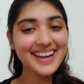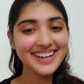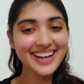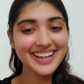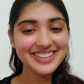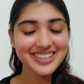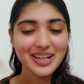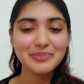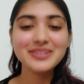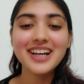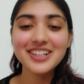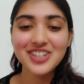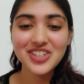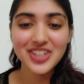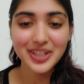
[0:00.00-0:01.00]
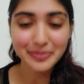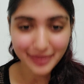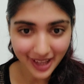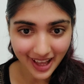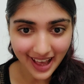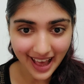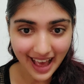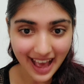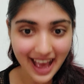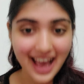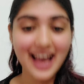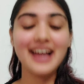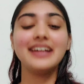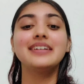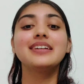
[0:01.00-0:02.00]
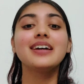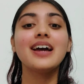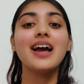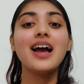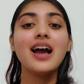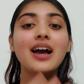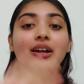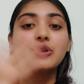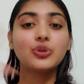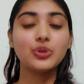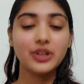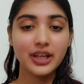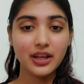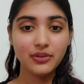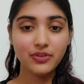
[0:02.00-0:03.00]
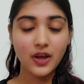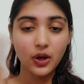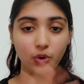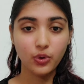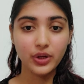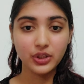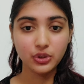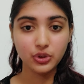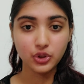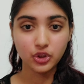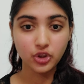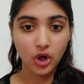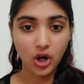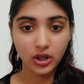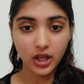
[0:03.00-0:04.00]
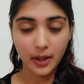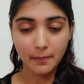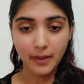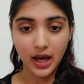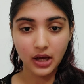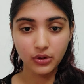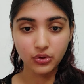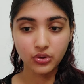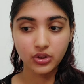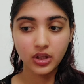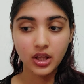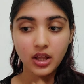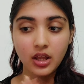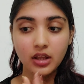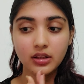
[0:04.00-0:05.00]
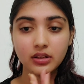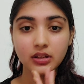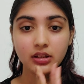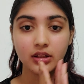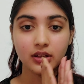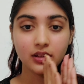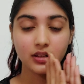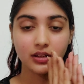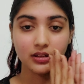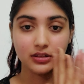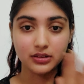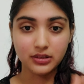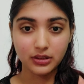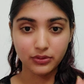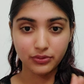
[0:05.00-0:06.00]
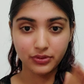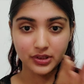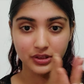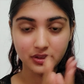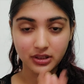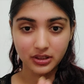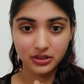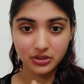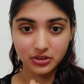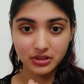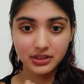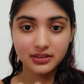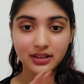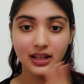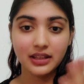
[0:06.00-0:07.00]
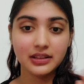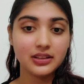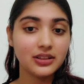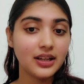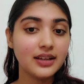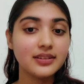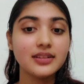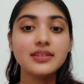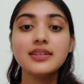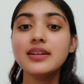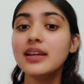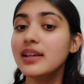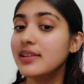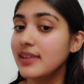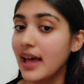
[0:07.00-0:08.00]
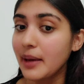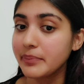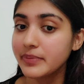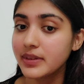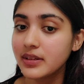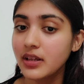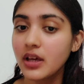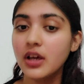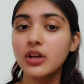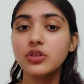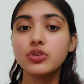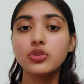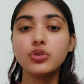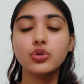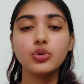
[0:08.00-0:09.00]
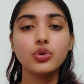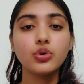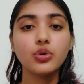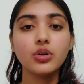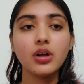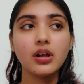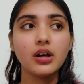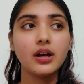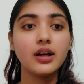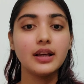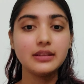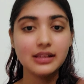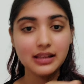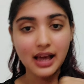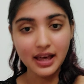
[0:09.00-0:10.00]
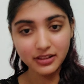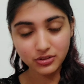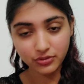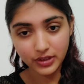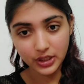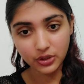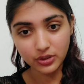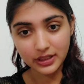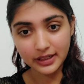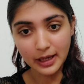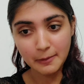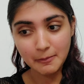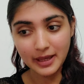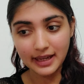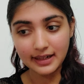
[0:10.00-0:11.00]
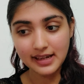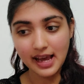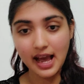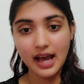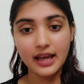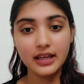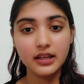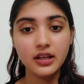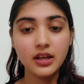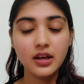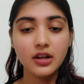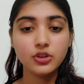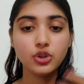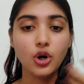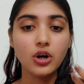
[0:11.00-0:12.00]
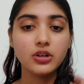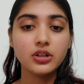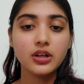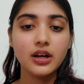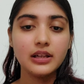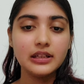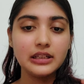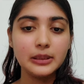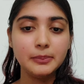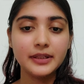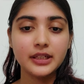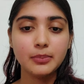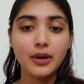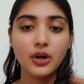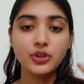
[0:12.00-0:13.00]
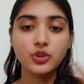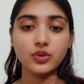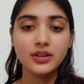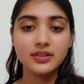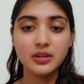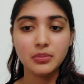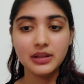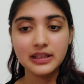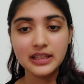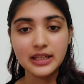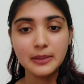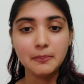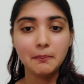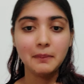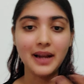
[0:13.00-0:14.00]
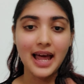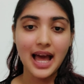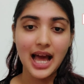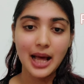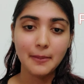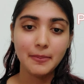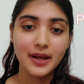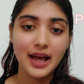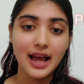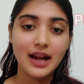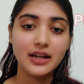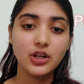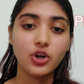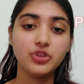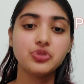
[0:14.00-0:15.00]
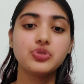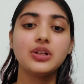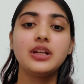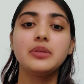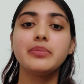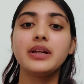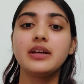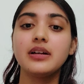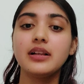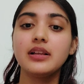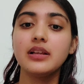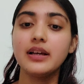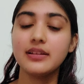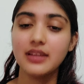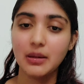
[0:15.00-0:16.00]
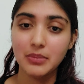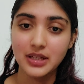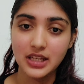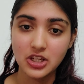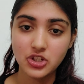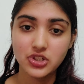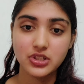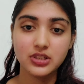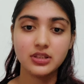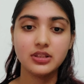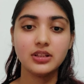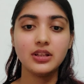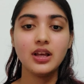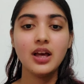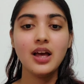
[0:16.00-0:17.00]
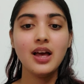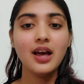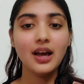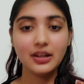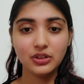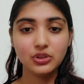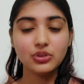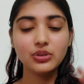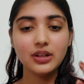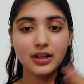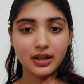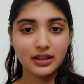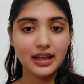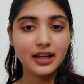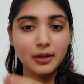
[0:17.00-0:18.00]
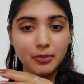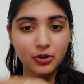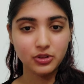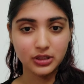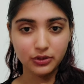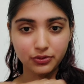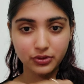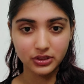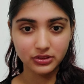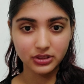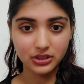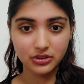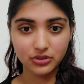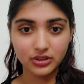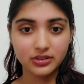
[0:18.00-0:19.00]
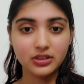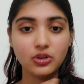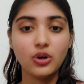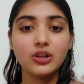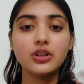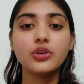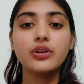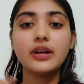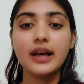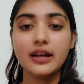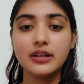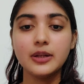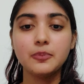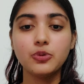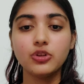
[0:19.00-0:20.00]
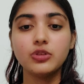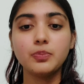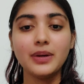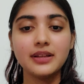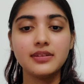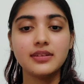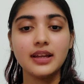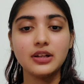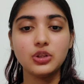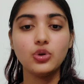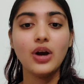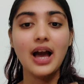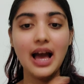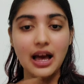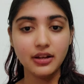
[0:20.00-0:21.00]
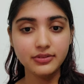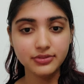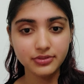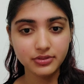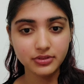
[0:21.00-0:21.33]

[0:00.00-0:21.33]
guys, I'm Sharma and today we are going to talk about different countries and their licensing exams. So in the last video that I made, I talked a little bit about USMLE, PLAB and Australian medical examination, and like about different countries and all the career prospects that you have.